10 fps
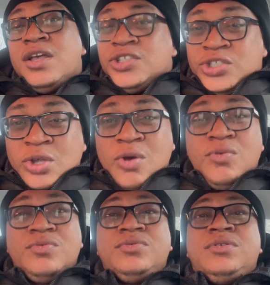
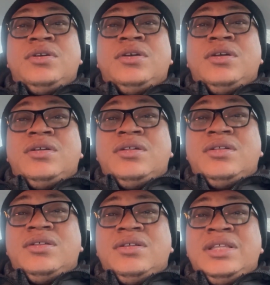So
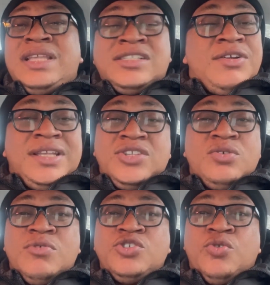there's already
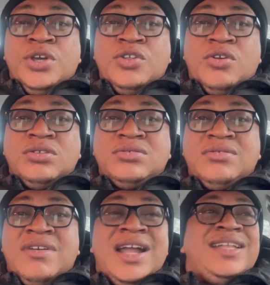too much going
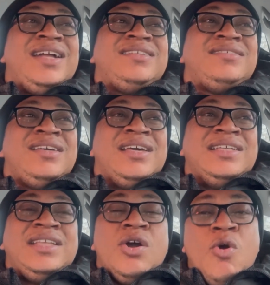on, rather than
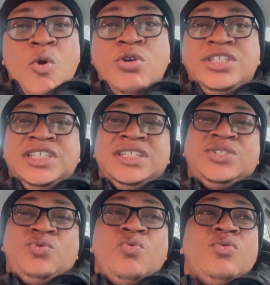the
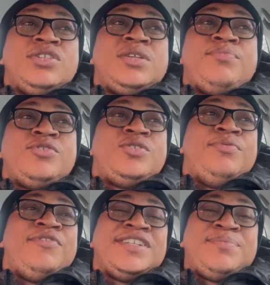OGs who are supposed to
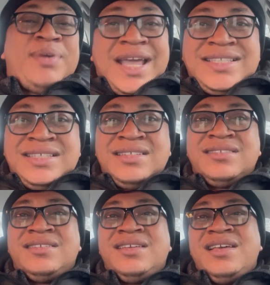be
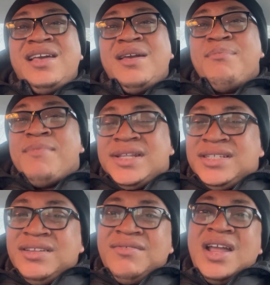respecting,
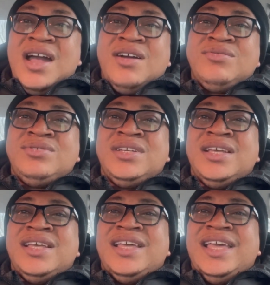messing around
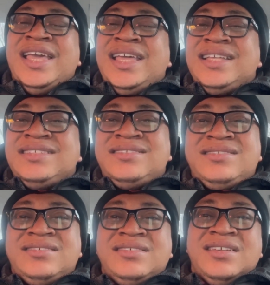
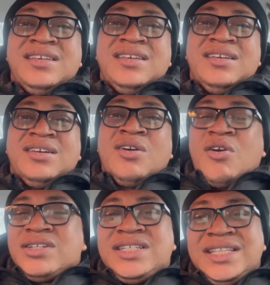and
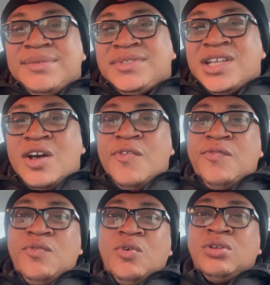cursing
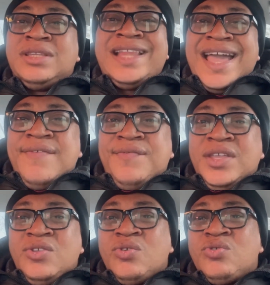themselves on live
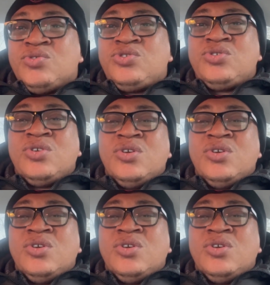videos,